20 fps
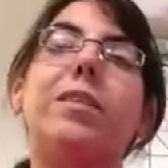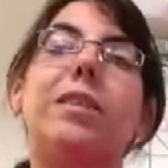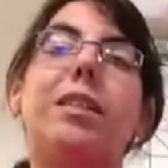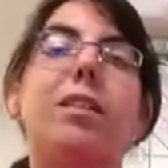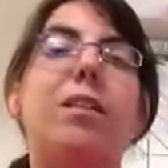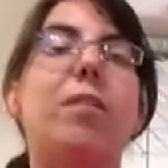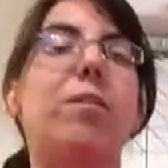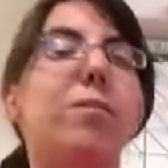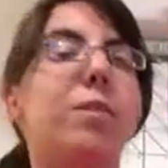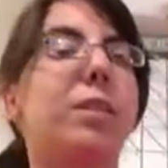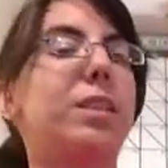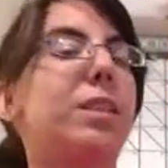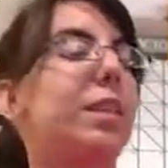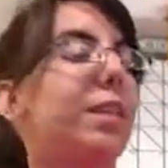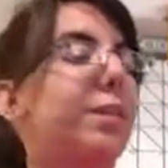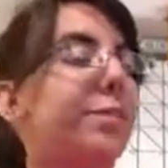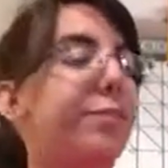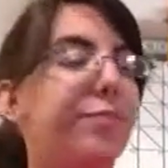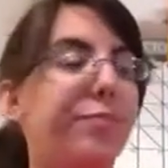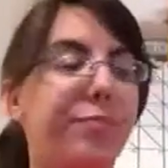that's all I'm gonna
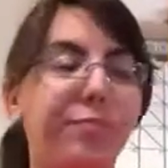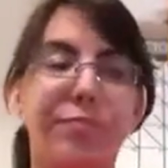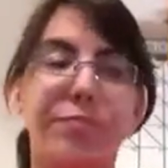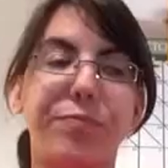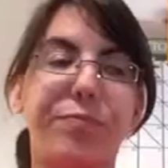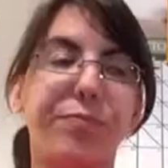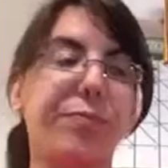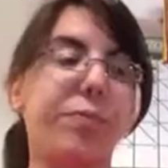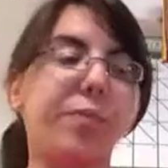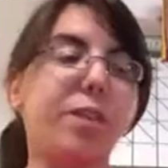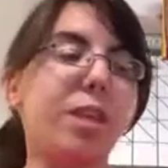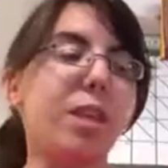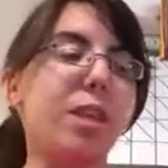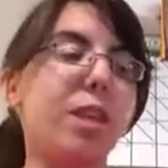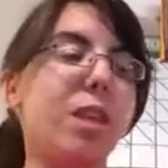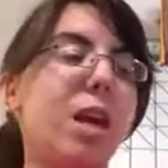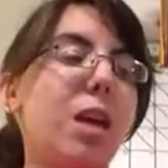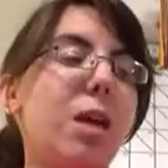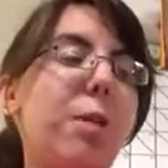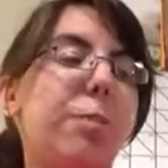say.
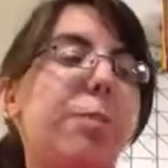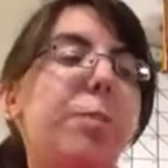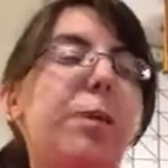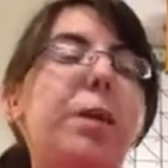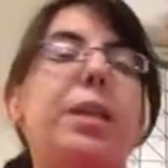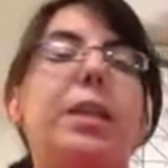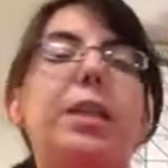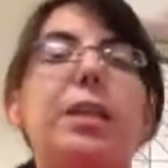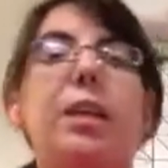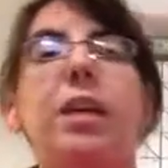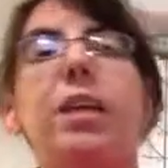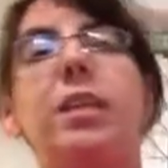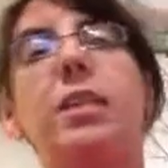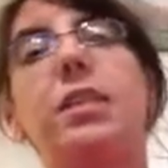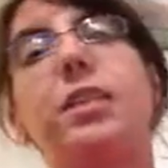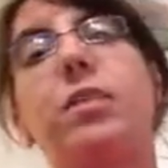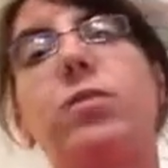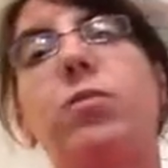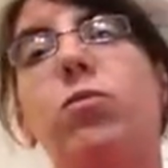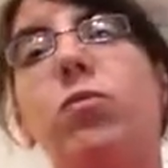But I
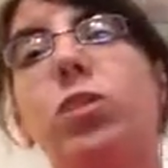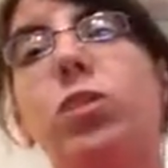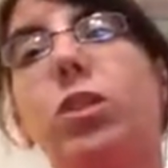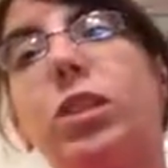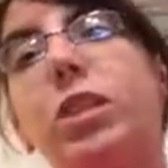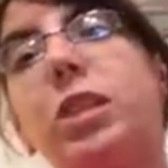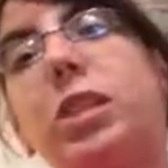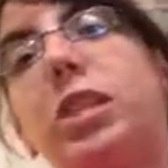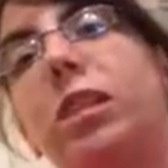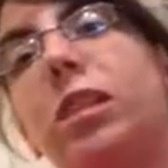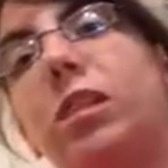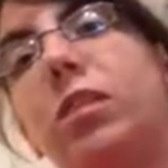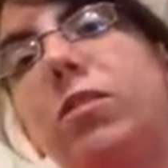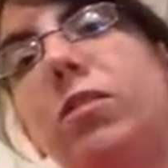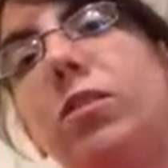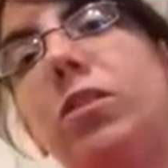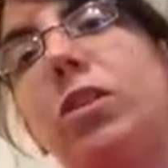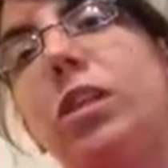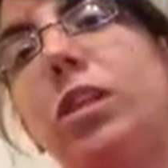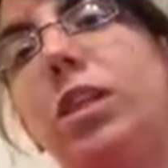really,
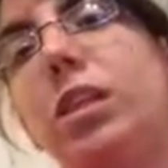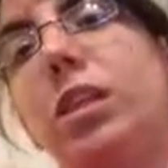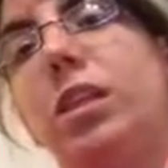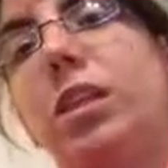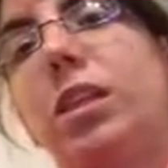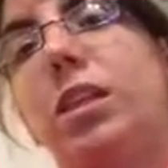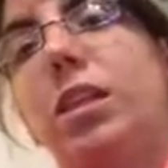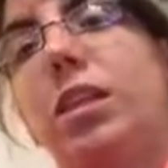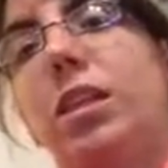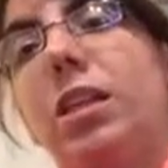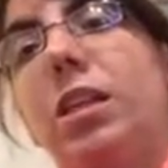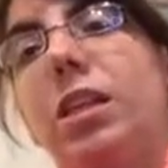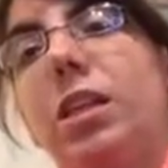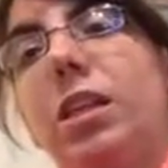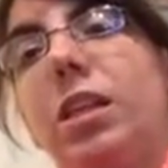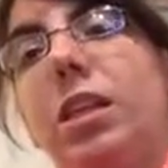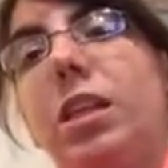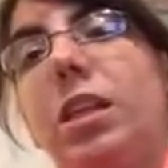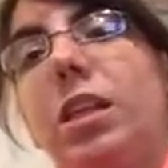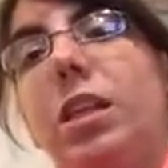really
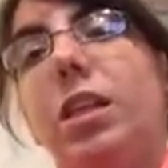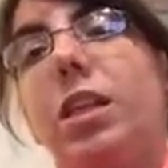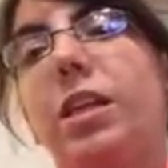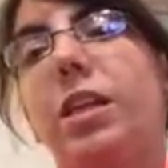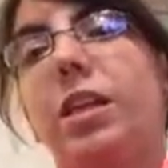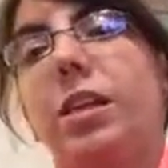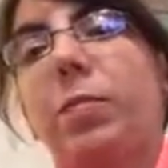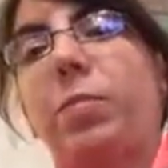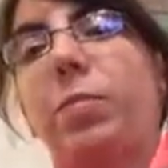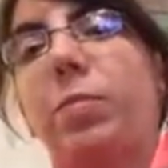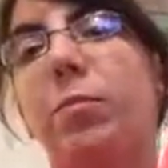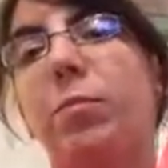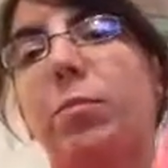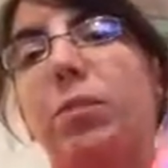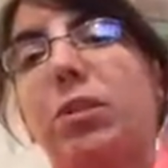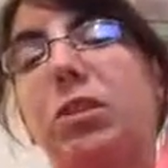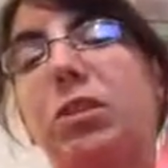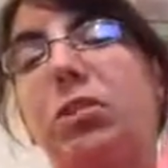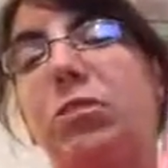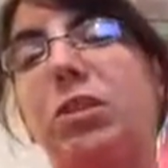think
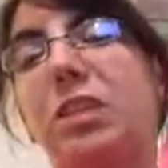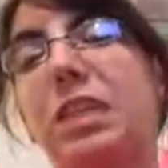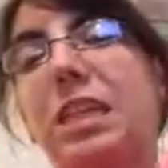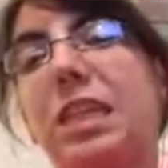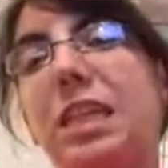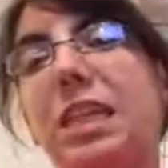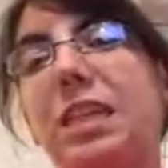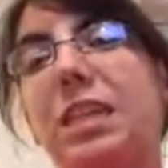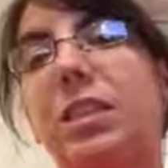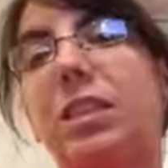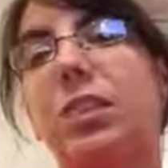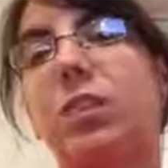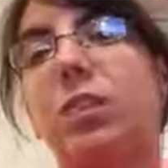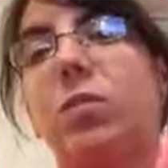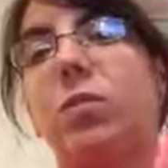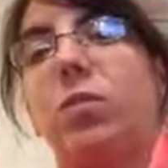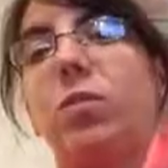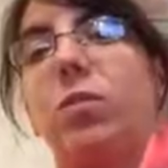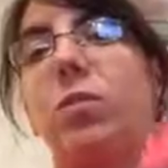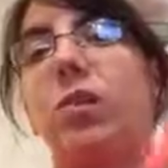people should read these
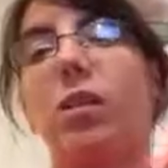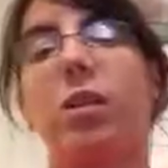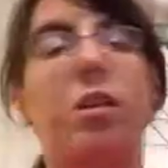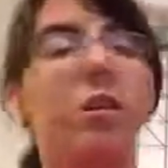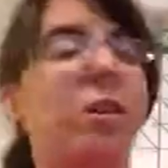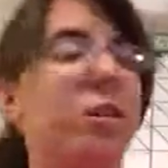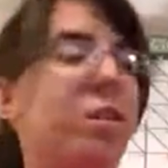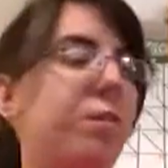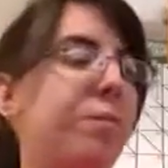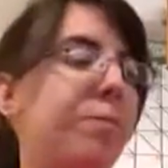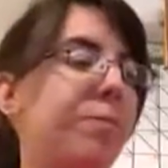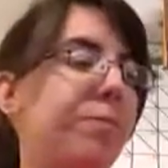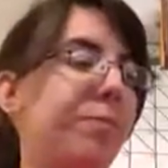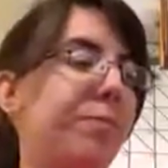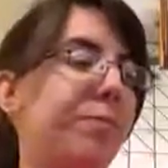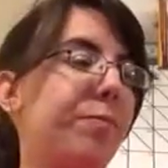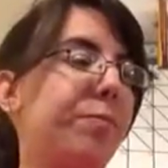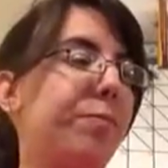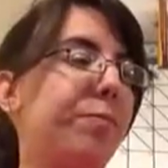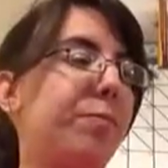too. Um,
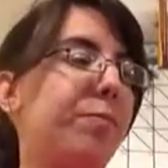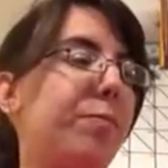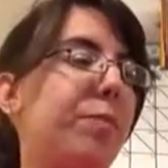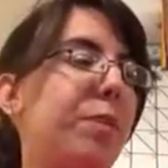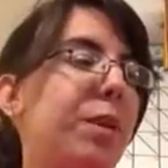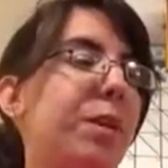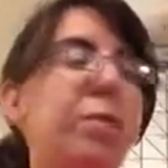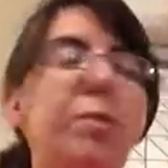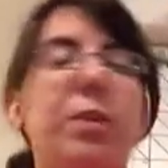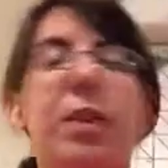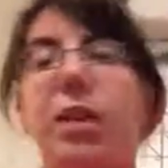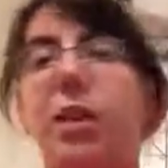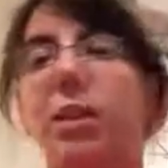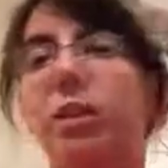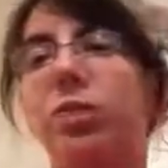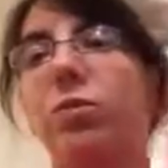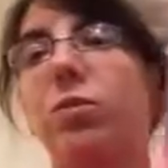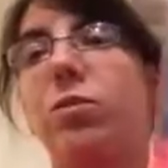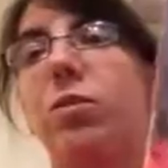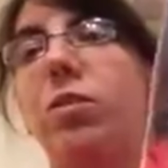they were
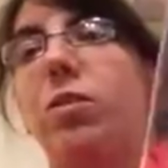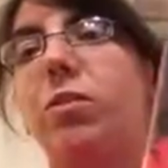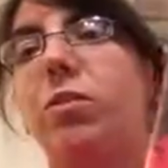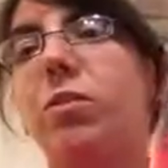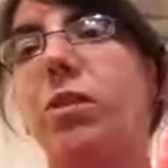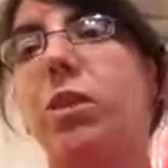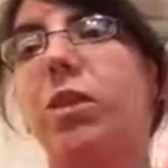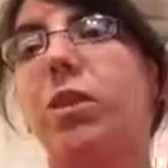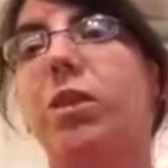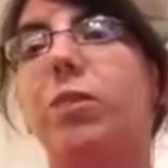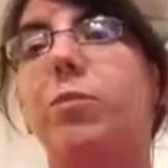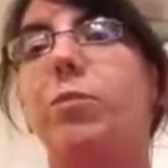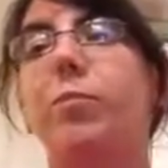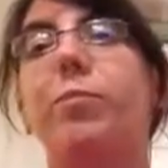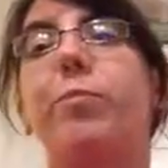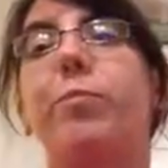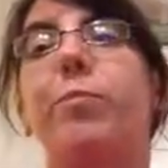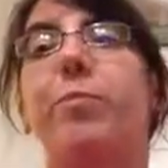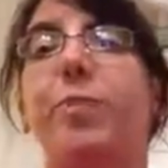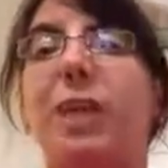actually really, really good.
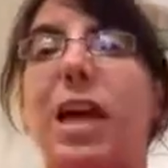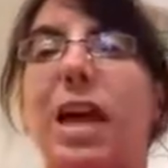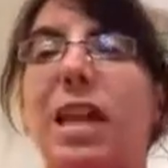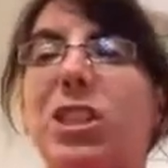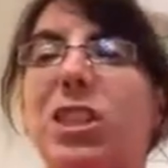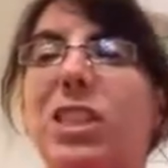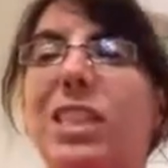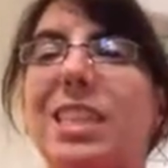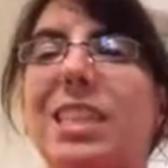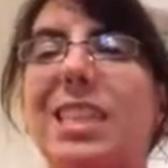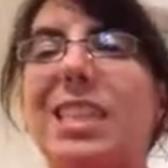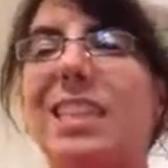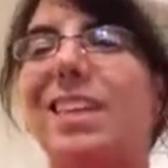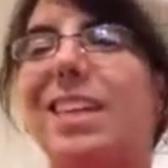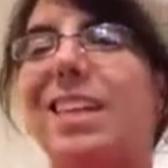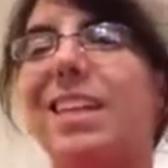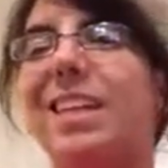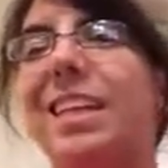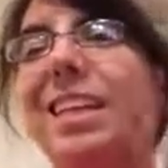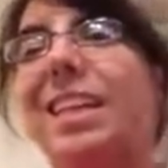I just did
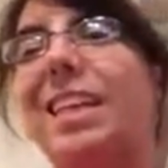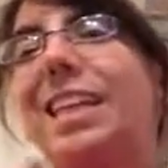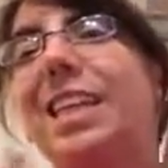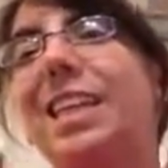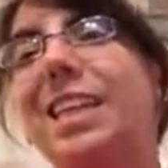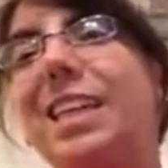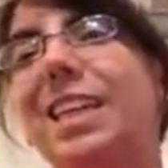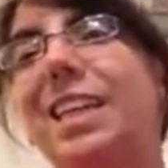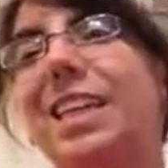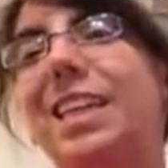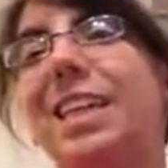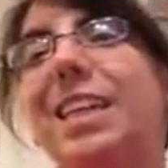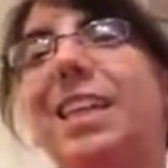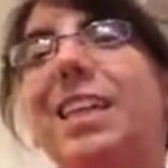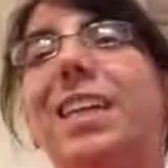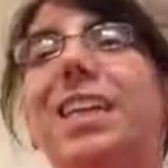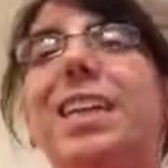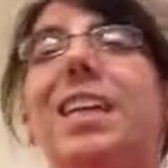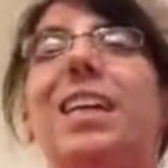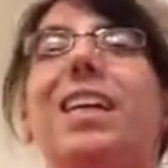not like the
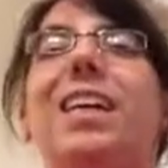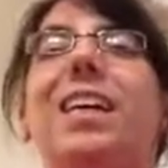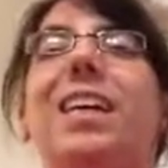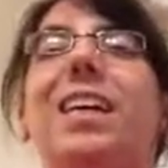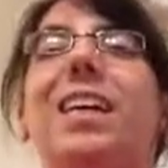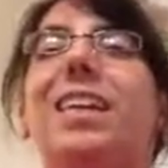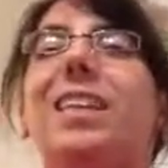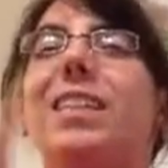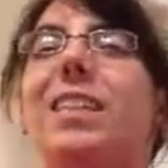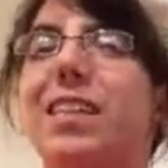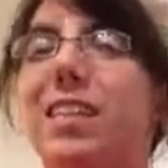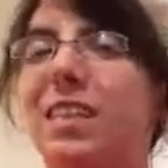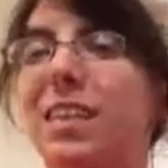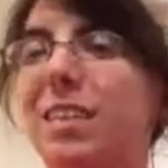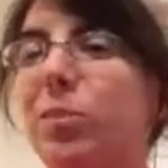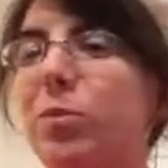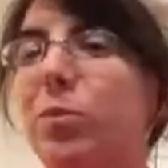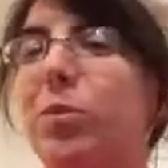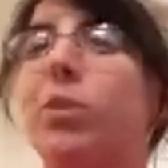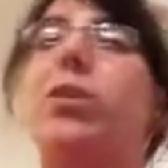ending to
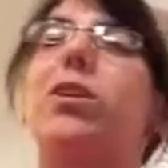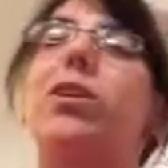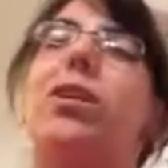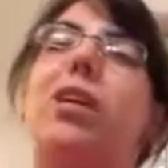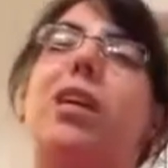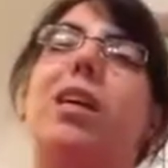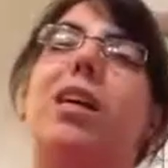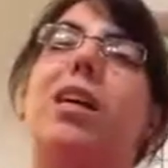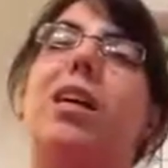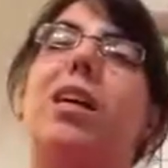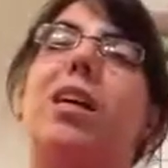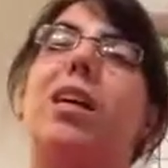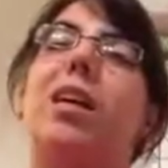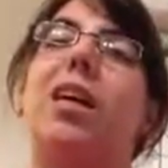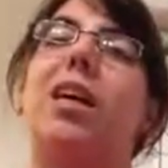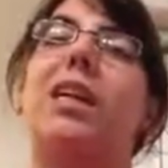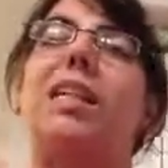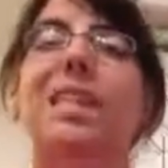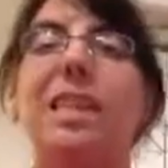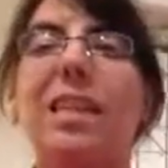this book.
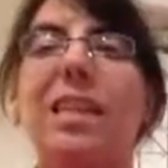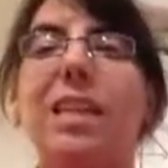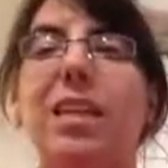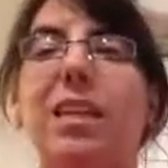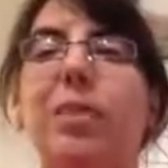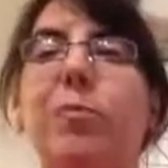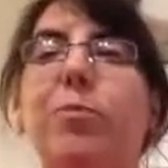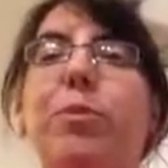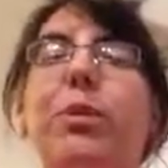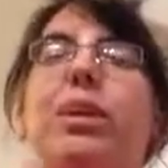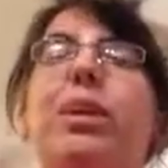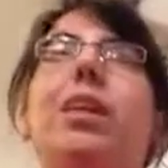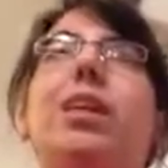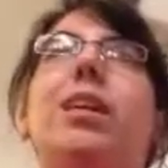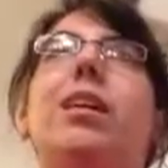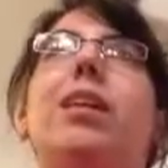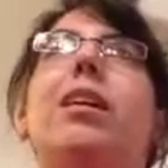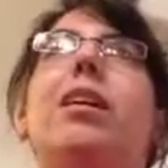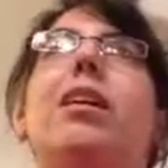I did, but